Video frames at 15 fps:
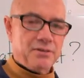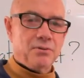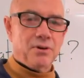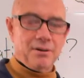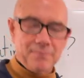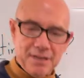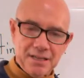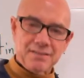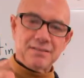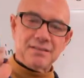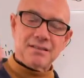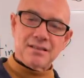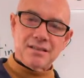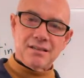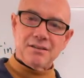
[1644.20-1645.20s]
well means
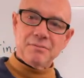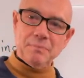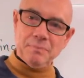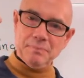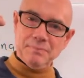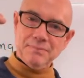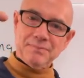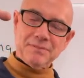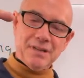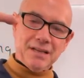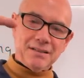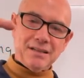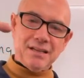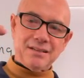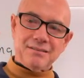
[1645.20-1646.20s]
like
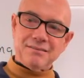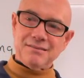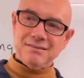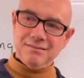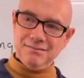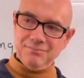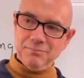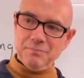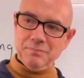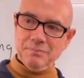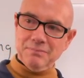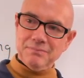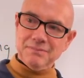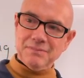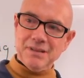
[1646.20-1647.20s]
like
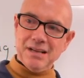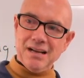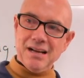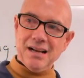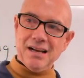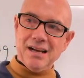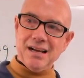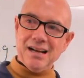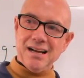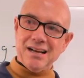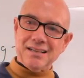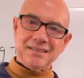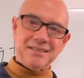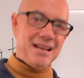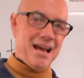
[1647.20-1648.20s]

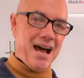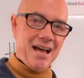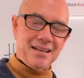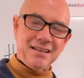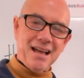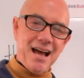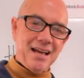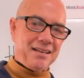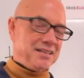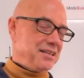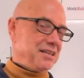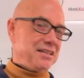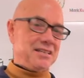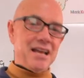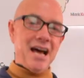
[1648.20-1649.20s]
uh, not not
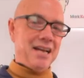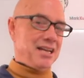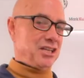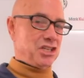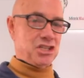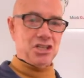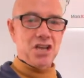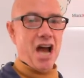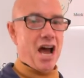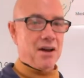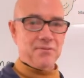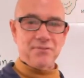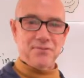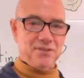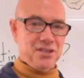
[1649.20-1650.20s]
not a
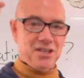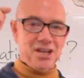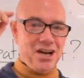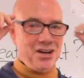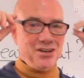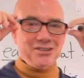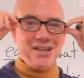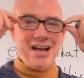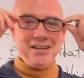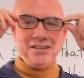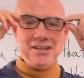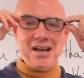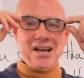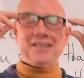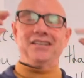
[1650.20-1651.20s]
chef, you know, not
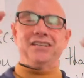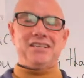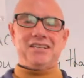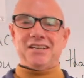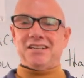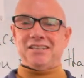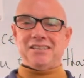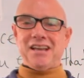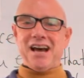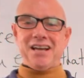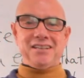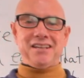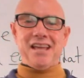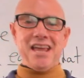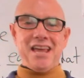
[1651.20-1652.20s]
not
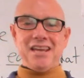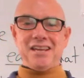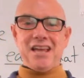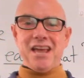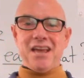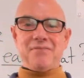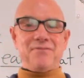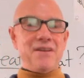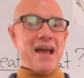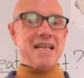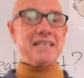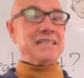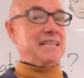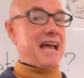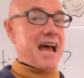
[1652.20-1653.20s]
not a, a
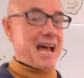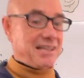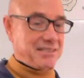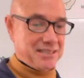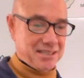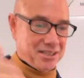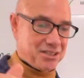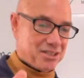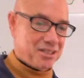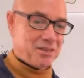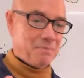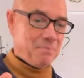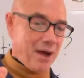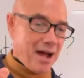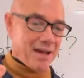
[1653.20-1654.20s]
fantastic cook,
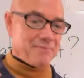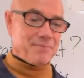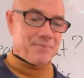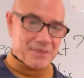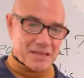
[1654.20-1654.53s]
but